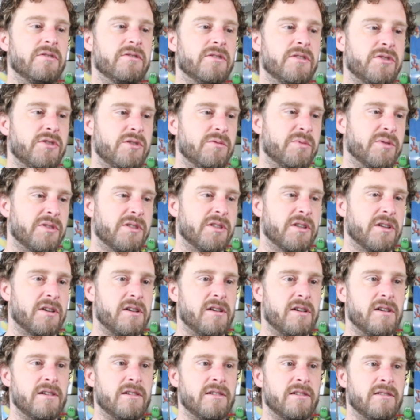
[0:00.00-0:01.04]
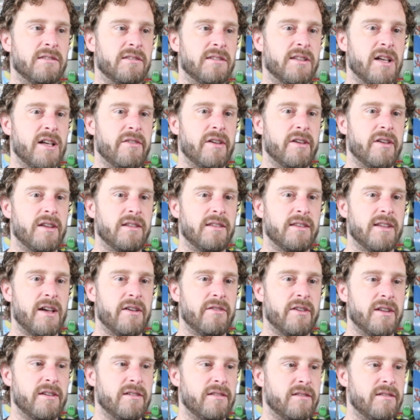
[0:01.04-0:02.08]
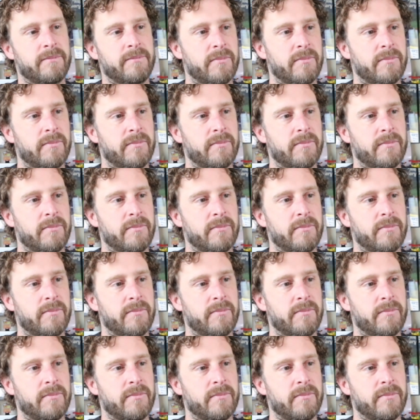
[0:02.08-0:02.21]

a super sick card. Love it, love it.